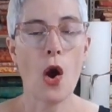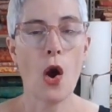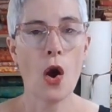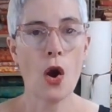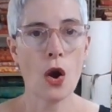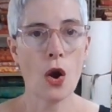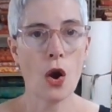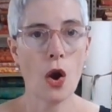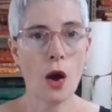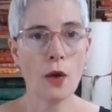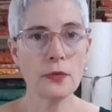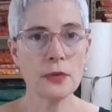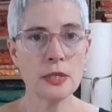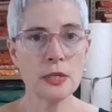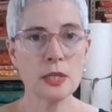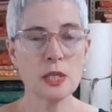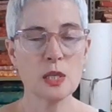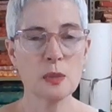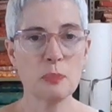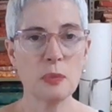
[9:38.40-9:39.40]
are
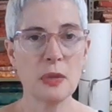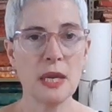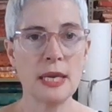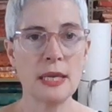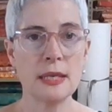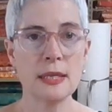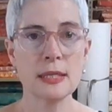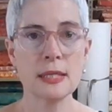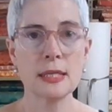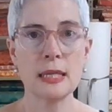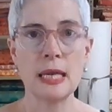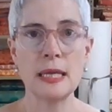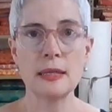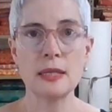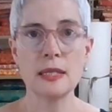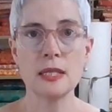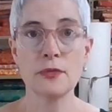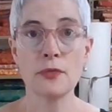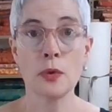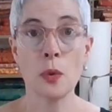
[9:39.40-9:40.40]
often displayed in a
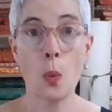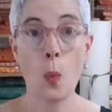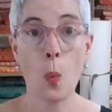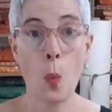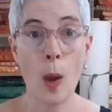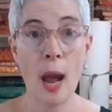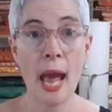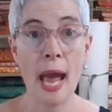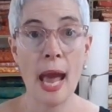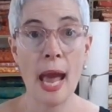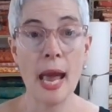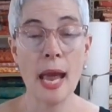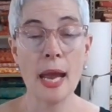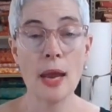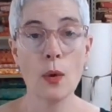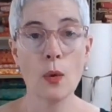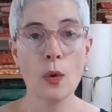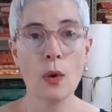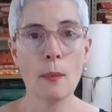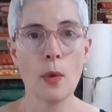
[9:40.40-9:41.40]
slightly different
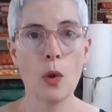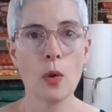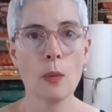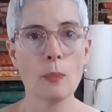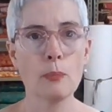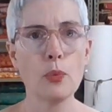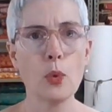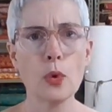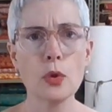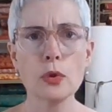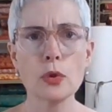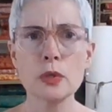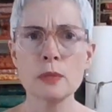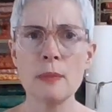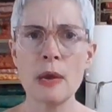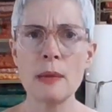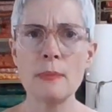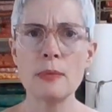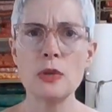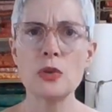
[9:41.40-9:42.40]
way, or borders
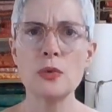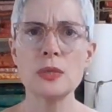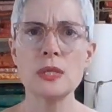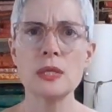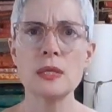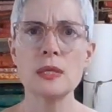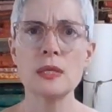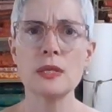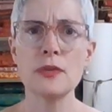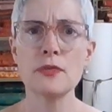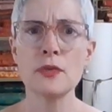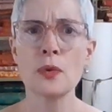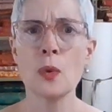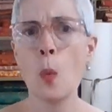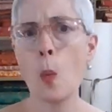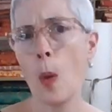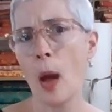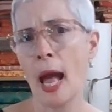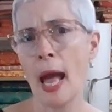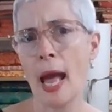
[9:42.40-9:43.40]
might be used in a
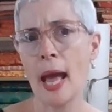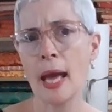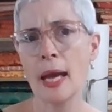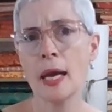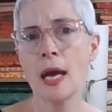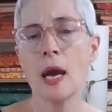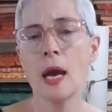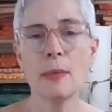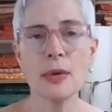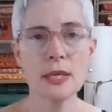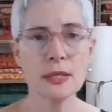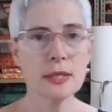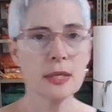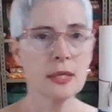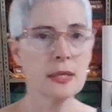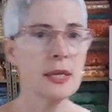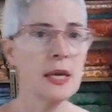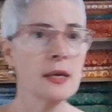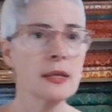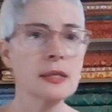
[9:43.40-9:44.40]
different way, because
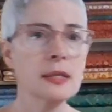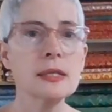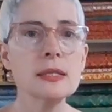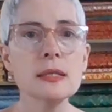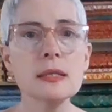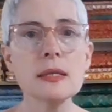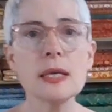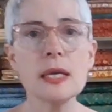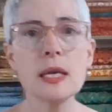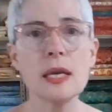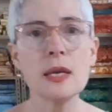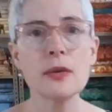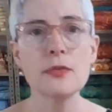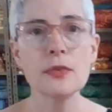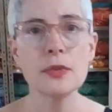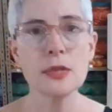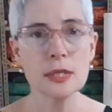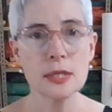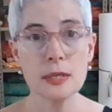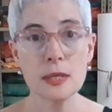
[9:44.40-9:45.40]
like say on a
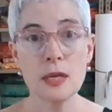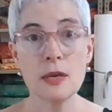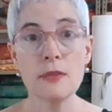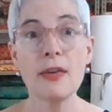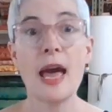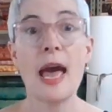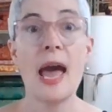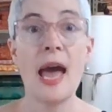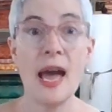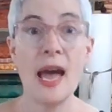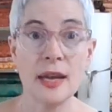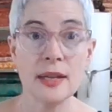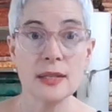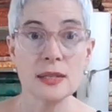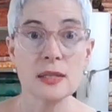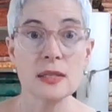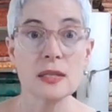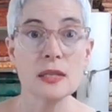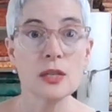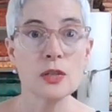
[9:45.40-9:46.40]
sleeve, the sleeve
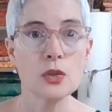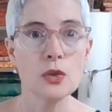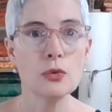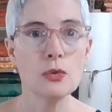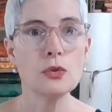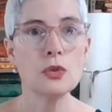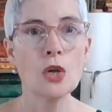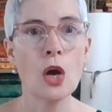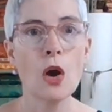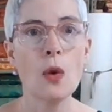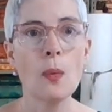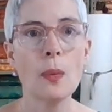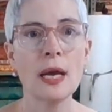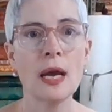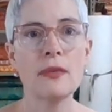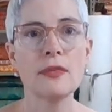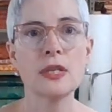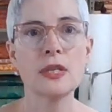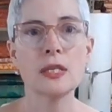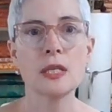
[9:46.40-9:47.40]
ends. And so you don't want
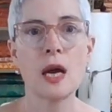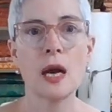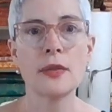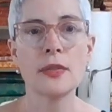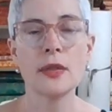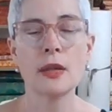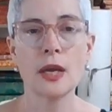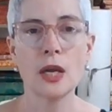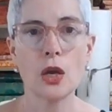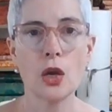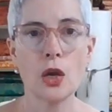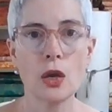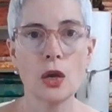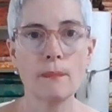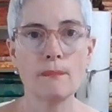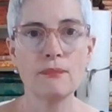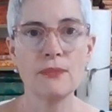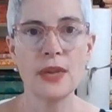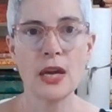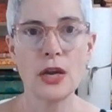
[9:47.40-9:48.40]
to have a design
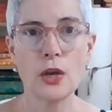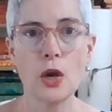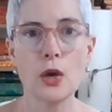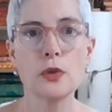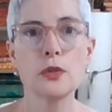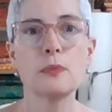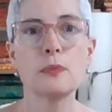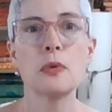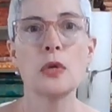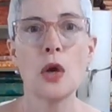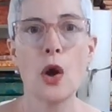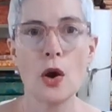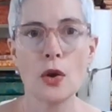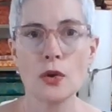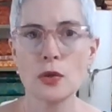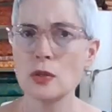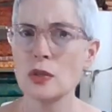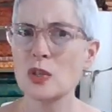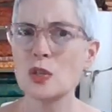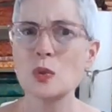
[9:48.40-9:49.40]
that goes
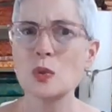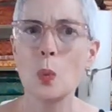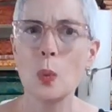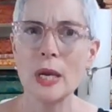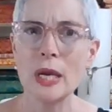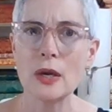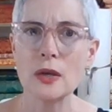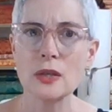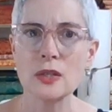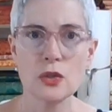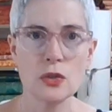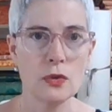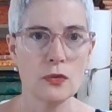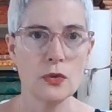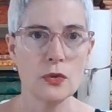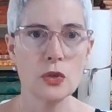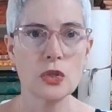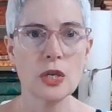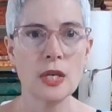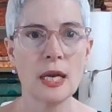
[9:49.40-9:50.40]
beyond or looks weird. So
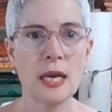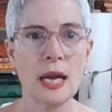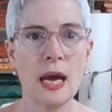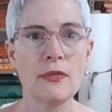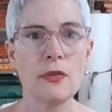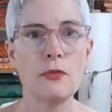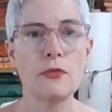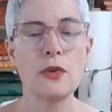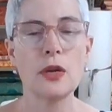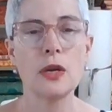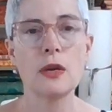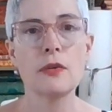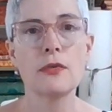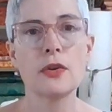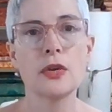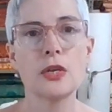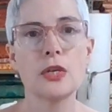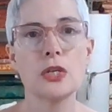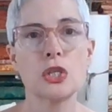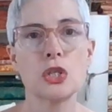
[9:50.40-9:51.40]
you've usually got to have a very,
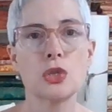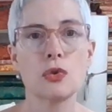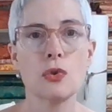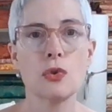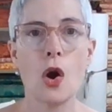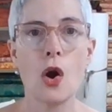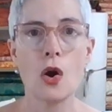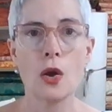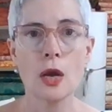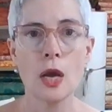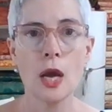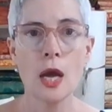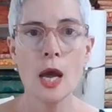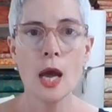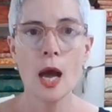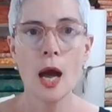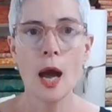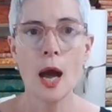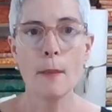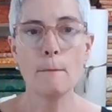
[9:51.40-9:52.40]
very strong
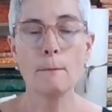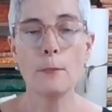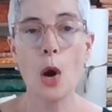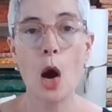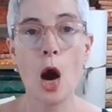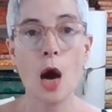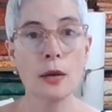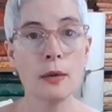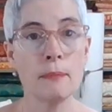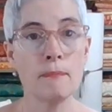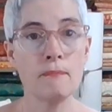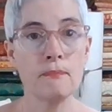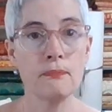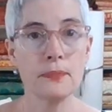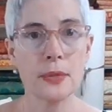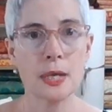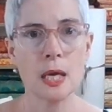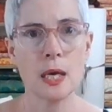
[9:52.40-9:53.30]
bottom